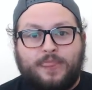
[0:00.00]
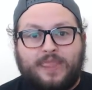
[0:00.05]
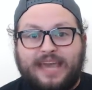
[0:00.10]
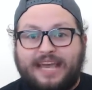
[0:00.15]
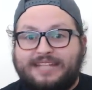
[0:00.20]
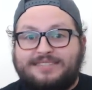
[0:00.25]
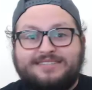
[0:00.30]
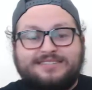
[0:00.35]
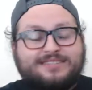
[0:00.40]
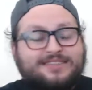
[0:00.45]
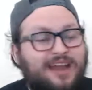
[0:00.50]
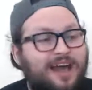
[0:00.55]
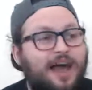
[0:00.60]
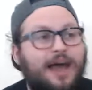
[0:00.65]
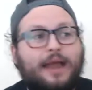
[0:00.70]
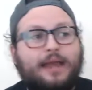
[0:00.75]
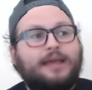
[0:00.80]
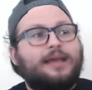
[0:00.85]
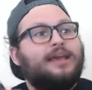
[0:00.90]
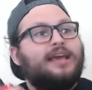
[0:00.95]
It's
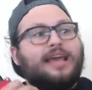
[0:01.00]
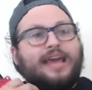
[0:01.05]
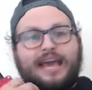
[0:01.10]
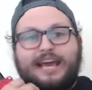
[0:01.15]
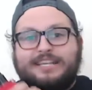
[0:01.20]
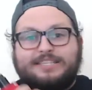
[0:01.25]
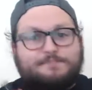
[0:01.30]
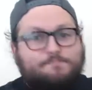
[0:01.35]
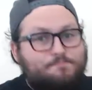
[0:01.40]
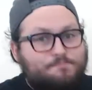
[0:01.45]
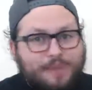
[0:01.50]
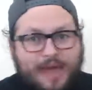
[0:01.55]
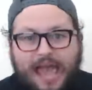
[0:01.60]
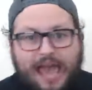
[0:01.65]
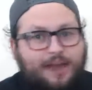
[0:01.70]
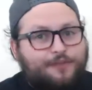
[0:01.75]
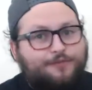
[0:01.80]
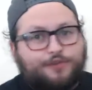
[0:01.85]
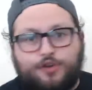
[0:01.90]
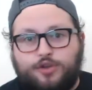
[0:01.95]
not as
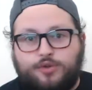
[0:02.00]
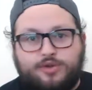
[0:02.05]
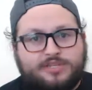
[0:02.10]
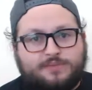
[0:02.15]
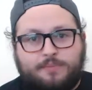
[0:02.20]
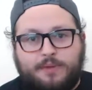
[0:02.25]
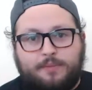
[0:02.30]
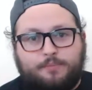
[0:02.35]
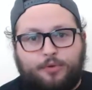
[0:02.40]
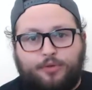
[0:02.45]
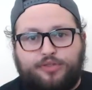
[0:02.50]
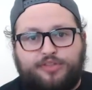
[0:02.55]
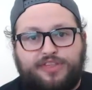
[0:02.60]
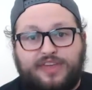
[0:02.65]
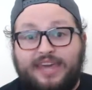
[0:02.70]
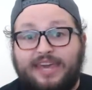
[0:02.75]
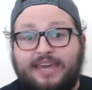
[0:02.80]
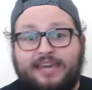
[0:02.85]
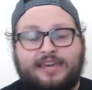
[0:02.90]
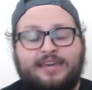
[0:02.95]
bad for you as people
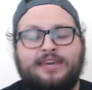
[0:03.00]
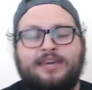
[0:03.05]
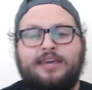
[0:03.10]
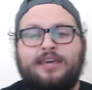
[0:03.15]
think.